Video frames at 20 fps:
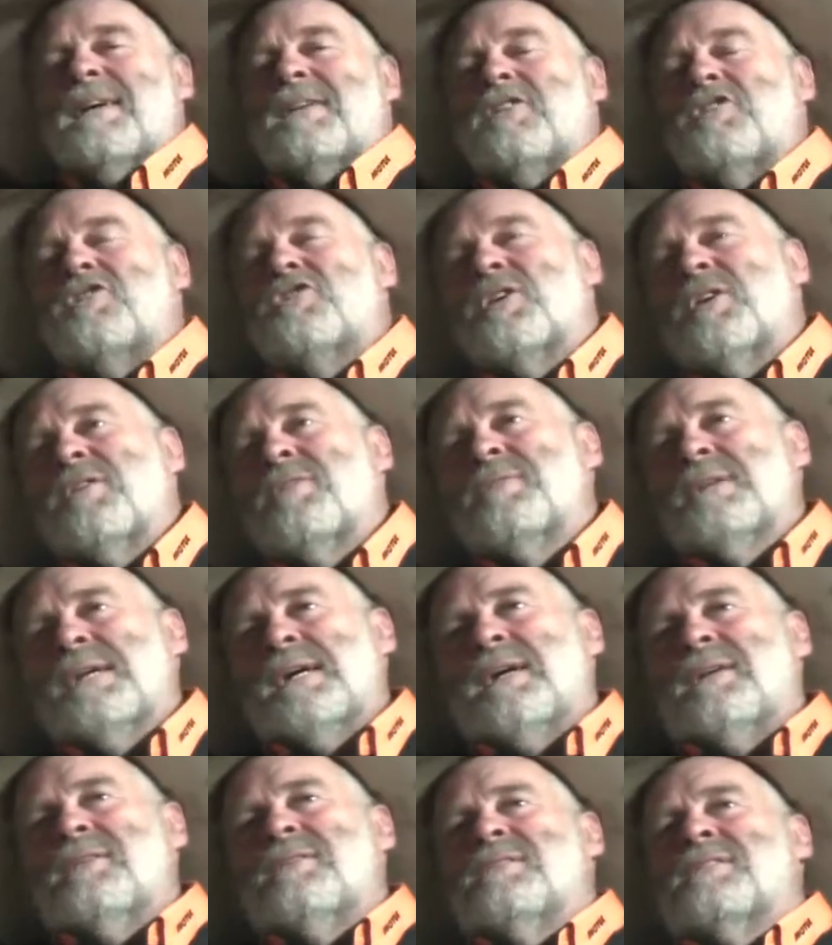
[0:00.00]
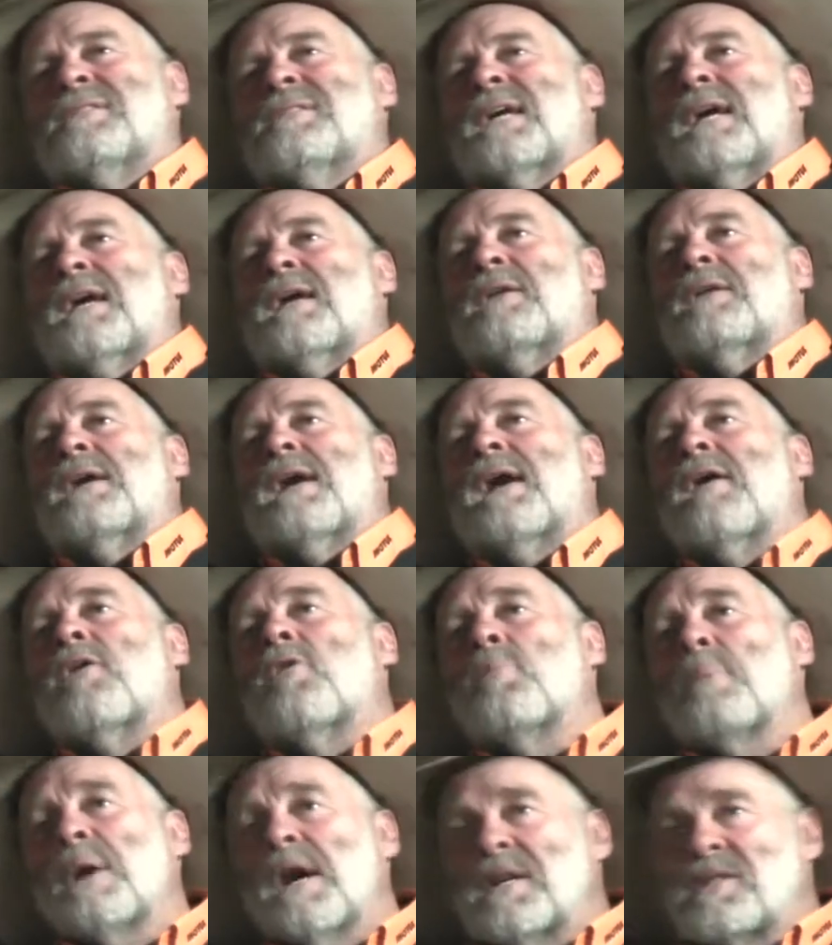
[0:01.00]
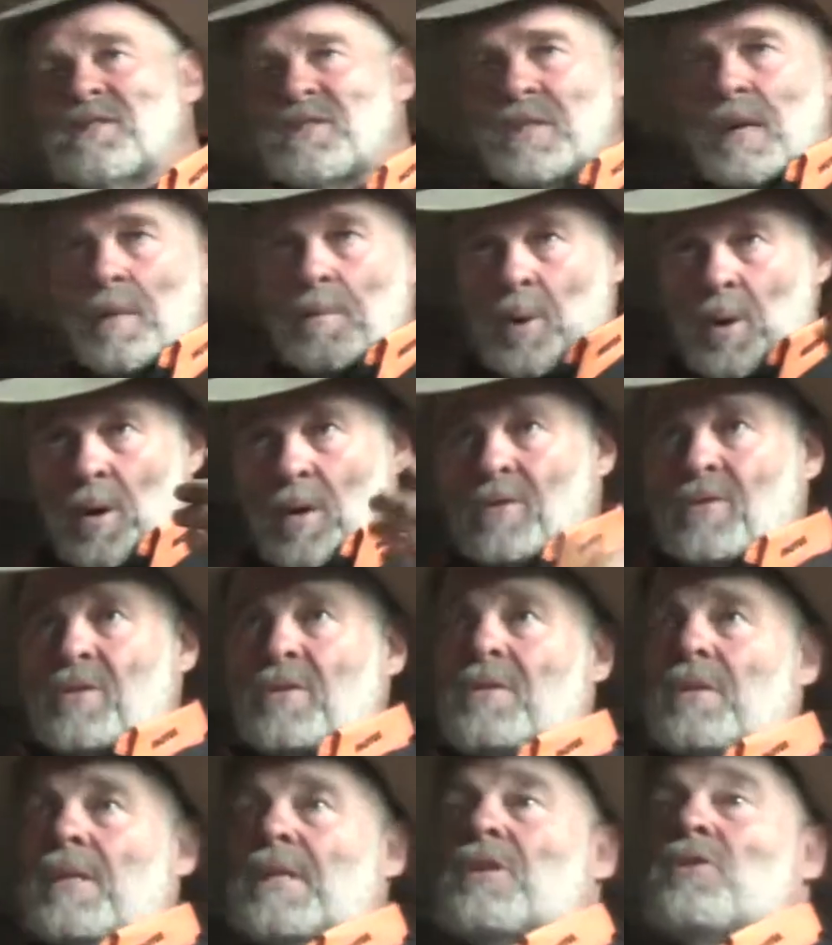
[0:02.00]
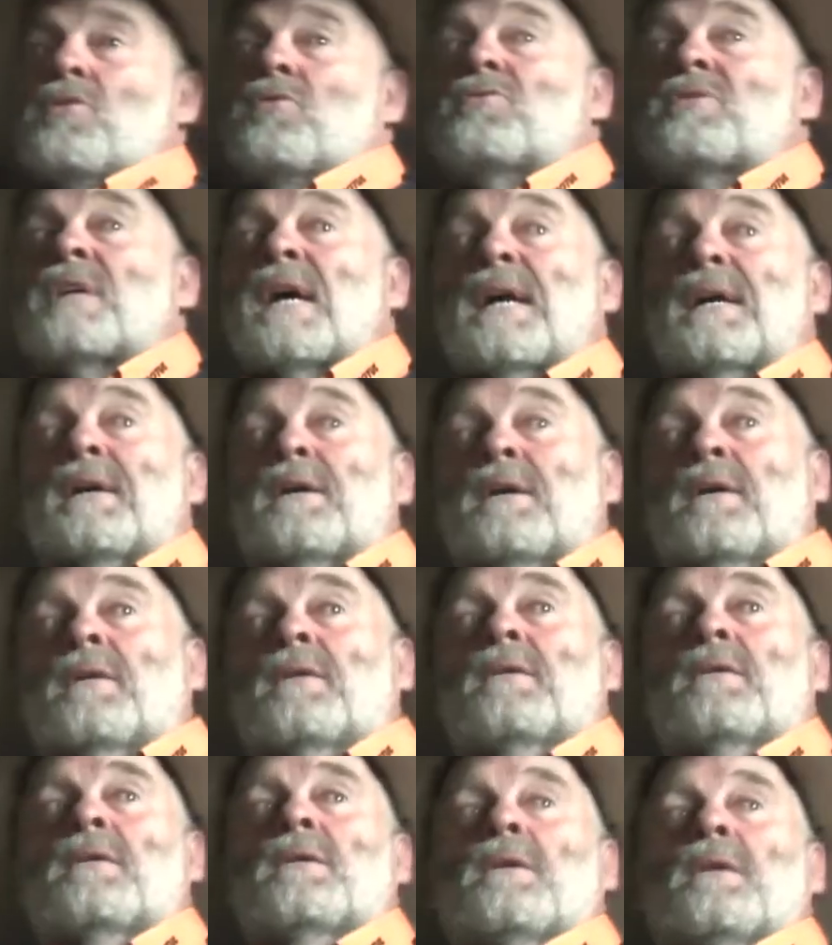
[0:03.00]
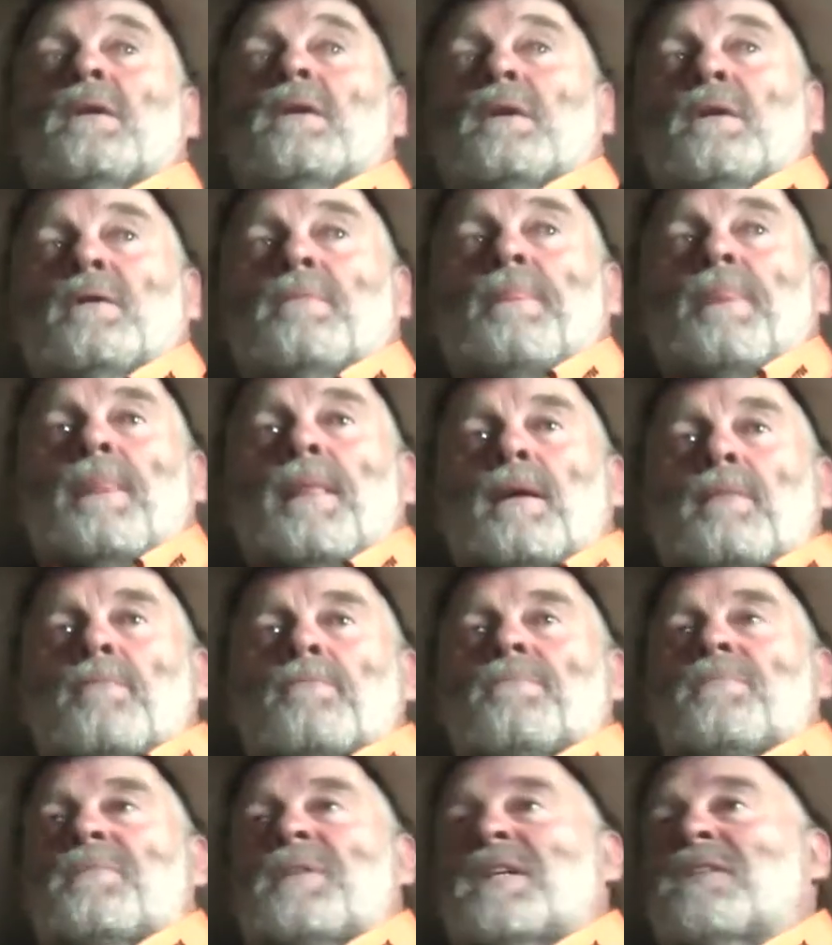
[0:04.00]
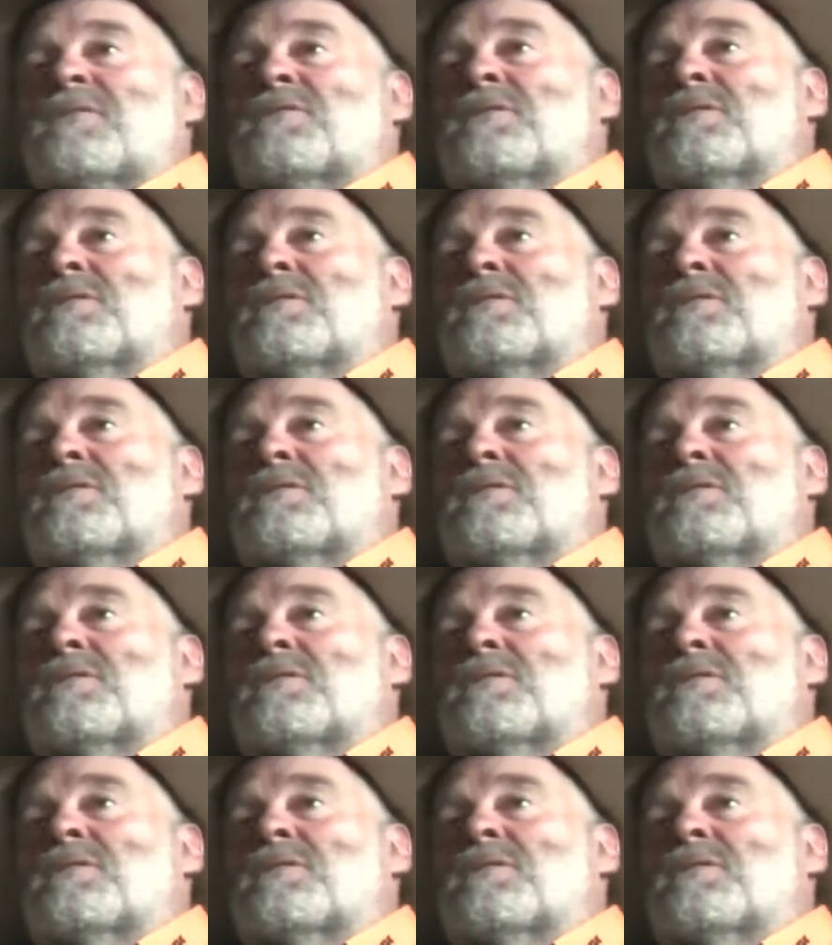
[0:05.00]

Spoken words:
You don't understand how much subconsciously you take in these